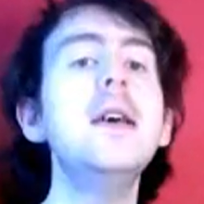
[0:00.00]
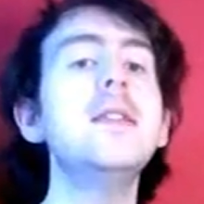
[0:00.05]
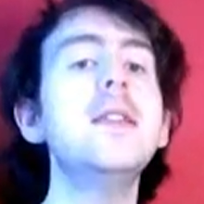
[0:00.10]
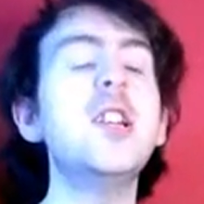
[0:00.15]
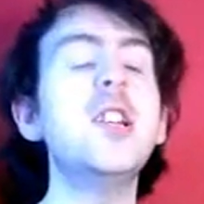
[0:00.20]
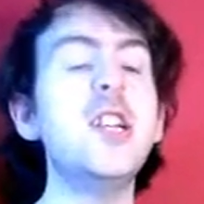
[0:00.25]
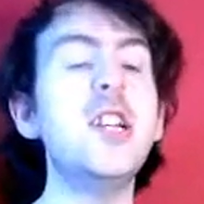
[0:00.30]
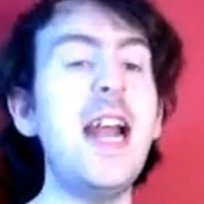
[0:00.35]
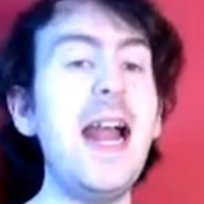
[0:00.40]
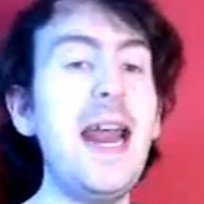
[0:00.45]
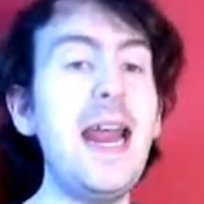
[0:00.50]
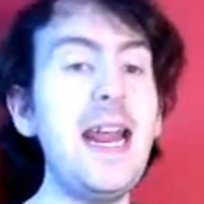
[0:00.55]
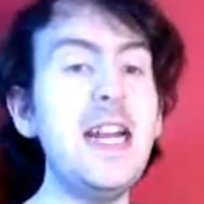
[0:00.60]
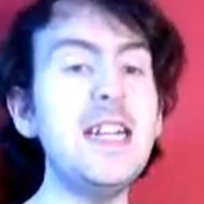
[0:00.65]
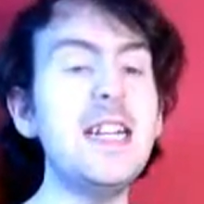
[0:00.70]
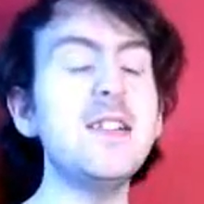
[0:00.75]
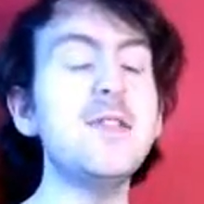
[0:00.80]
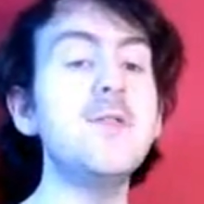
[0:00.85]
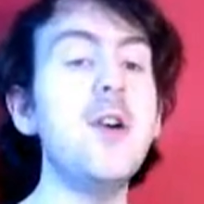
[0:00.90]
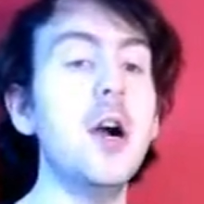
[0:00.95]
The
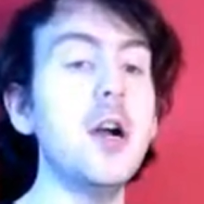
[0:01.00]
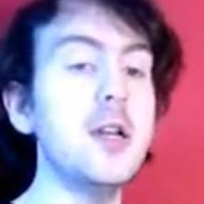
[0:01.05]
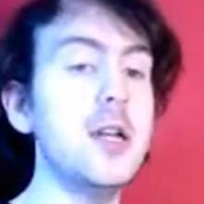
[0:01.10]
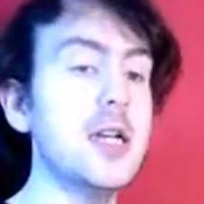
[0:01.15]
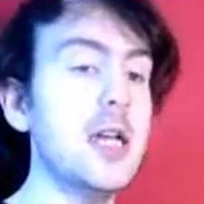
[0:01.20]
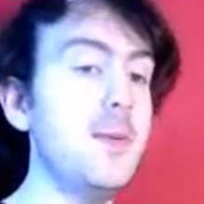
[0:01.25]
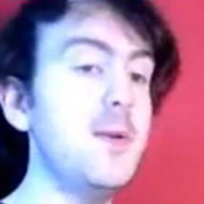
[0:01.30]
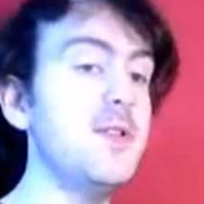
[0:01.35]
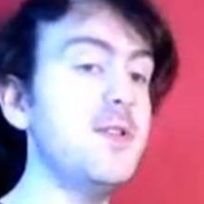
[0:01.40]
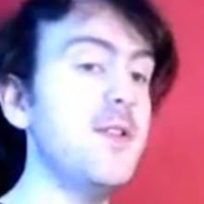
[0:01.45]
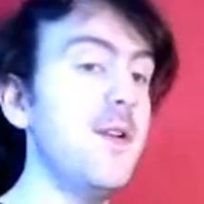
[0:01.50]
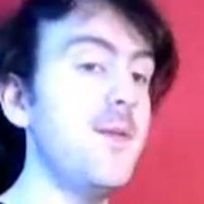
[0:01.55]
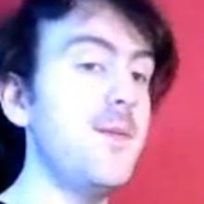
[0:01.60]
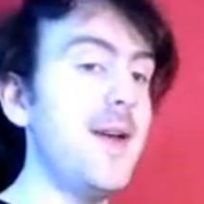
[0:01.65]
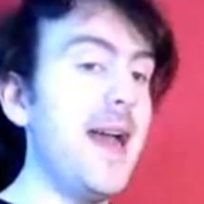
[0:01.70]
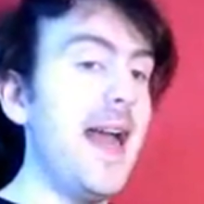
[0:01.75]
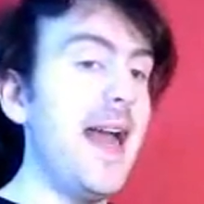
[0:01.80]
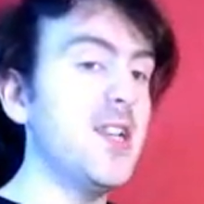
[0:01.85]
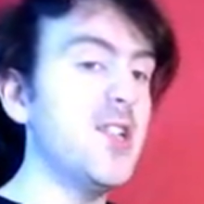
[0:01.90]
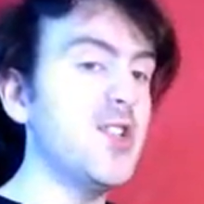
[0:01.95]
change is not going to come into
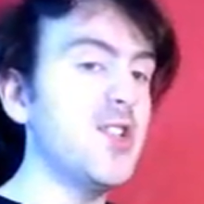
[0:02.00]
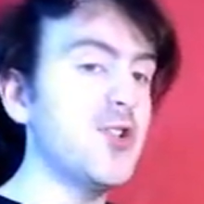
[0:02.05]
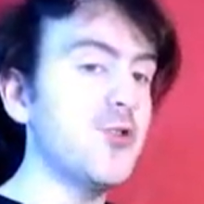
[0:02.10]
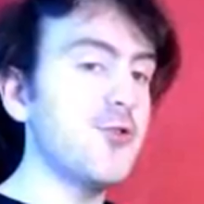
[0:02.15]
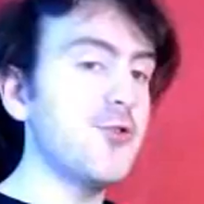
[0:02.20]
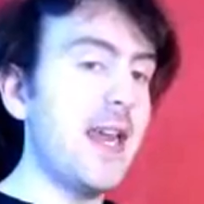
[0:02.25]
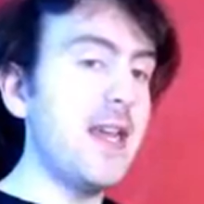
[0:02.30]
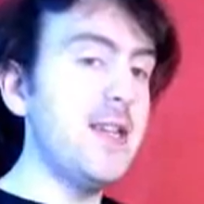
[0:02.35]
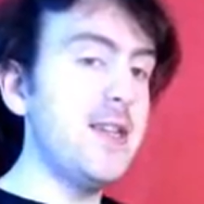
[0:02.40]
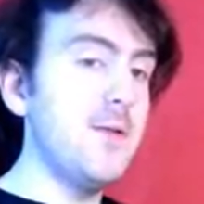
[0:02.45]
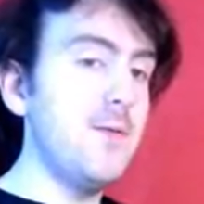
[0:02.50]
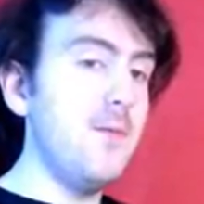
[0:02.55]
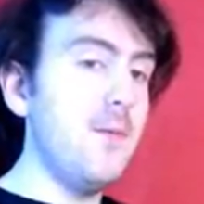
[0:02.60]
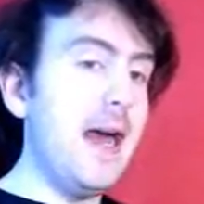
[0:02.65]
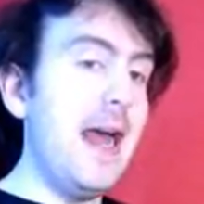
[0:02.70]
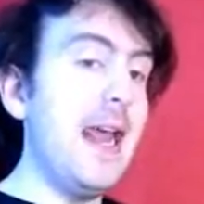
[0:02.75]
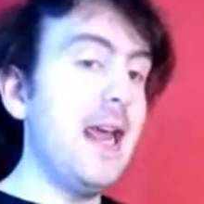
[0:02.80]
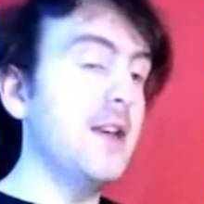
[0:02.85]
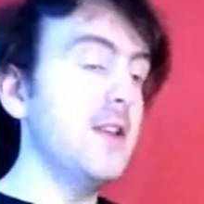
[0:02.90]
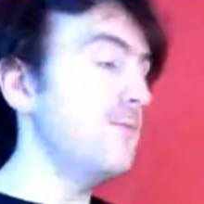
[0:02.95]
effect straight
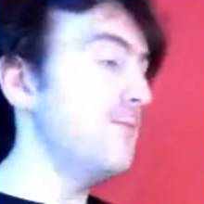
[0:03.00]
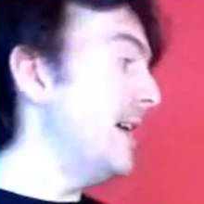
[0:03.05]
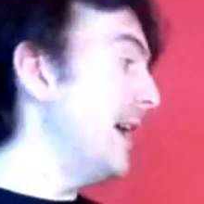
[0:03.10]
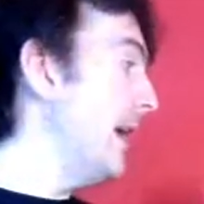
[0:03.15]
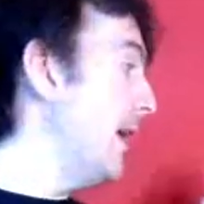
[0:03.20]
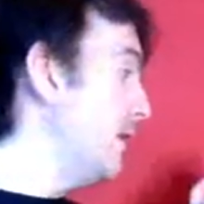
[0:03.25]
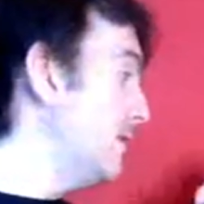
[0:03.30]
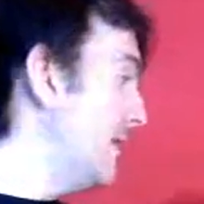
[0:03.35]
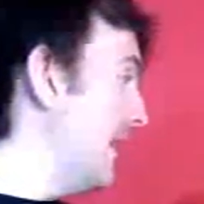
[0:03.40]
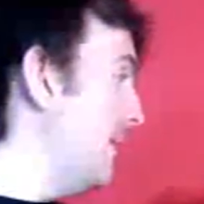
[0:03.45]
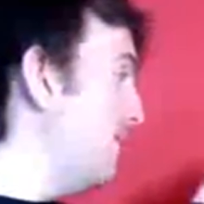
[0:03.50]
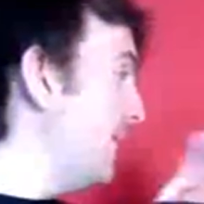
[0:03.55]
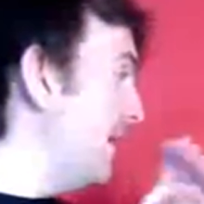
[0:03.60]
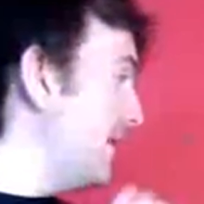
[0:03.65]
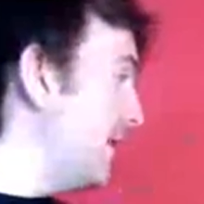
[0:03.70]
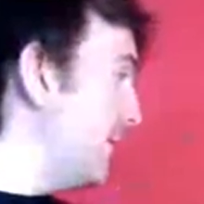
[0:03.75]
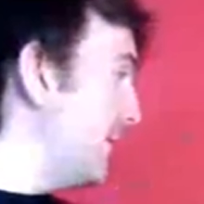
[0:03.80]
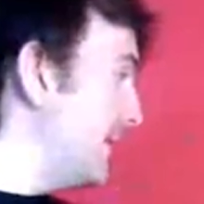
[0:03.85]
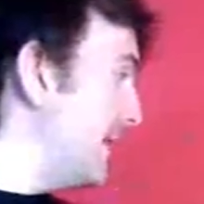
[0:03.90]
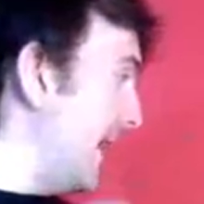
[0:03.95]
away, because we, on that
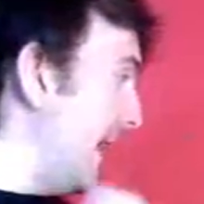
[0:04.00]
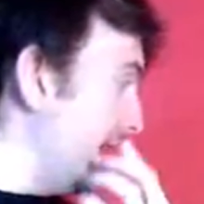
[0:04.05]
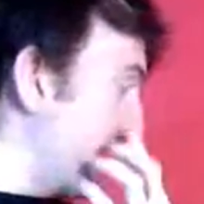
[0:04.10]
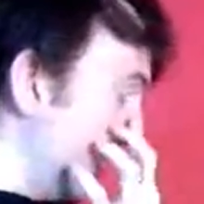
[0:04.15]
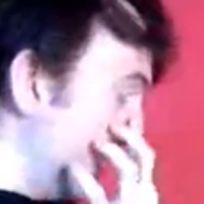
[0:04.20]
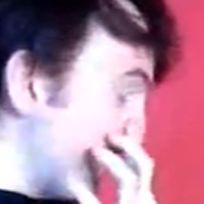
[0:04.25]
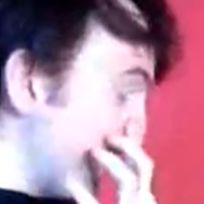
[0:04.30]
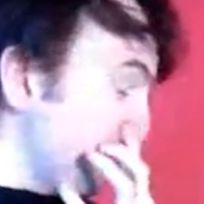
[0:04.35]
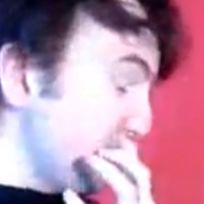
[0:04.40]
video we did,